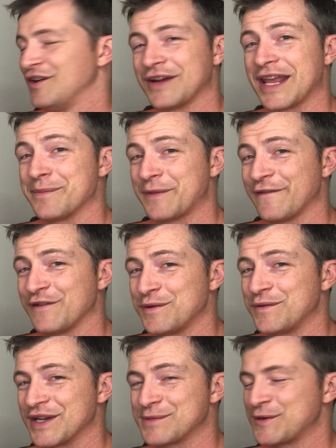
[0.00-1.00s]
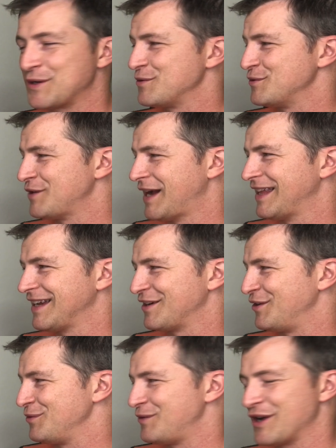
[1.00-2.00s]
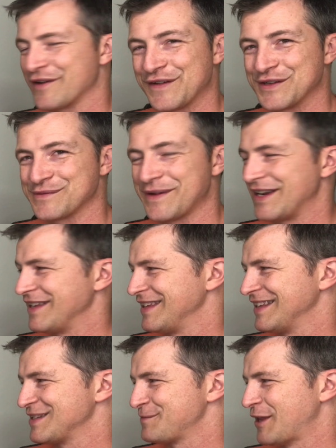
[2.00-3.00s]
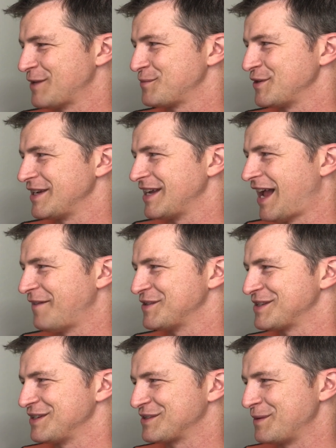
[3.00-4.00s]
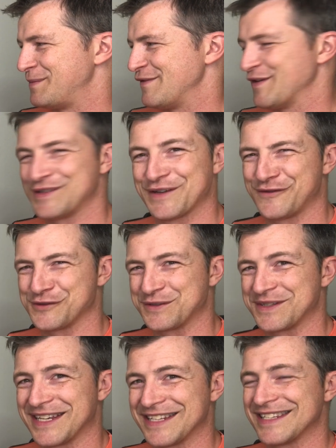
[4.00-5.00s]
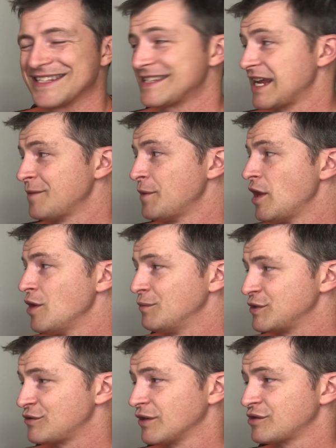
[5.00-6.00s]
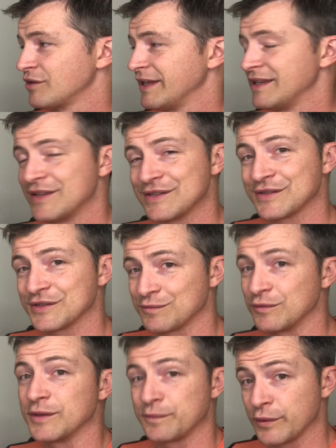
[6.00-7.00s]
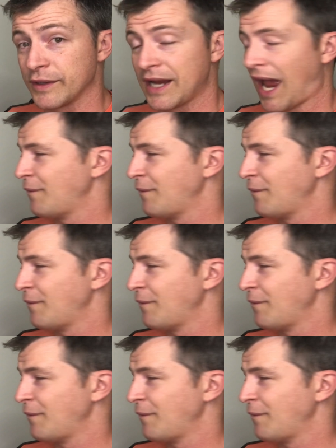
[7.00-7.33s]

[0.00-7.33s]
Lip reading: Okay, the Buffalo one is pretty cool. I like all the waterfalls around it. I think that's pretty neat. Obviously, it's going to be very difficult to get to the stadium, but structurally, this looks really pretty.